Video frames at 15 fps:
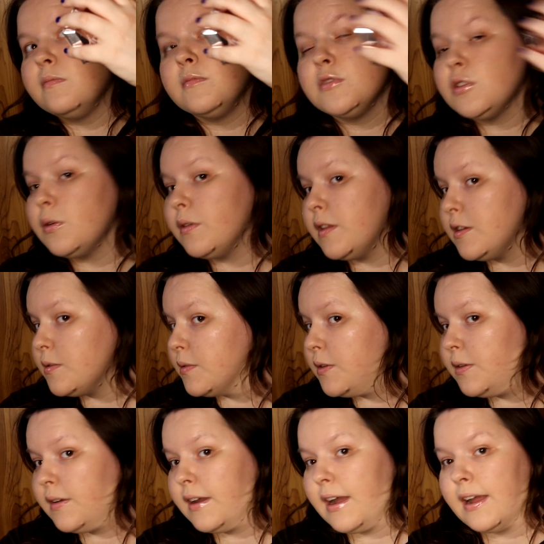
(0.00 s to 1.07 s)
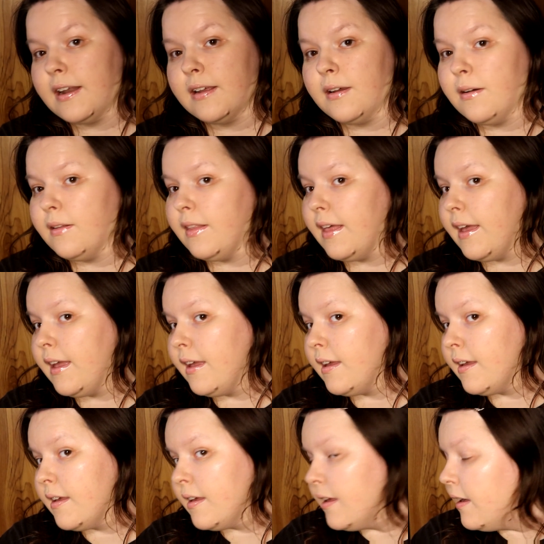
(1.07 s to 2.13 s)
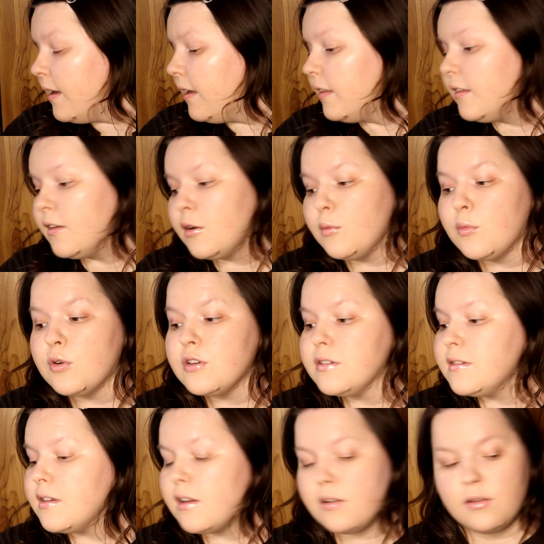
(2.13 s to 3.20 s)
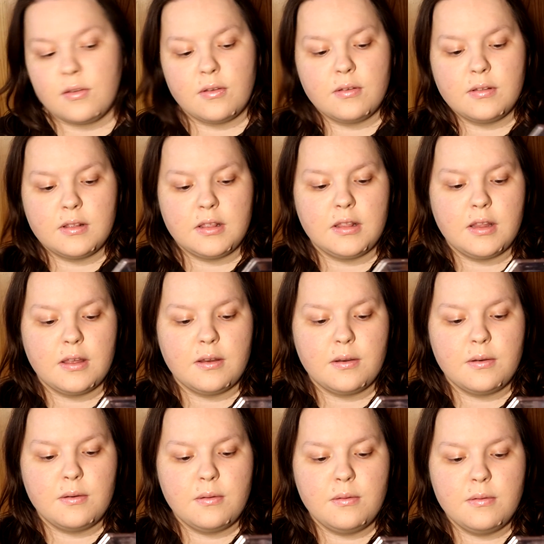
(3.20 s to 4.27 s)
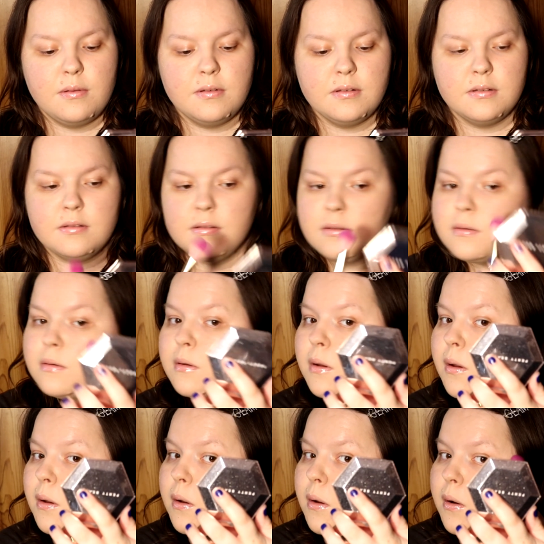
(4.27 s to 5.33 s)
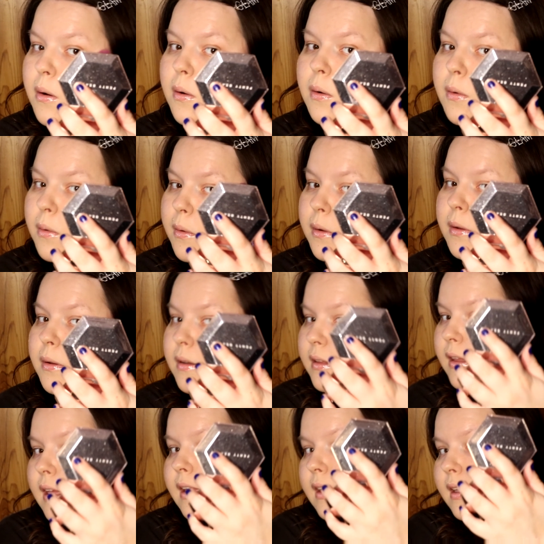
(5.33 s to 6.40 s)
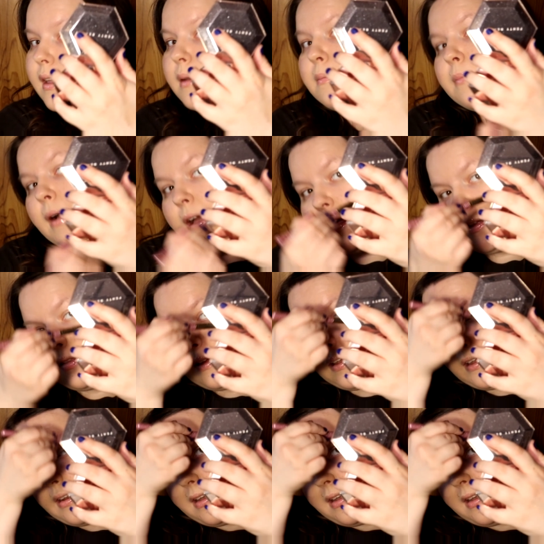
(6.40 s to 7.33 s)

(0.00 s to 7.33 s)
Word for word: So with this one you can kind of go like a little more subtle glow or you can like keep piling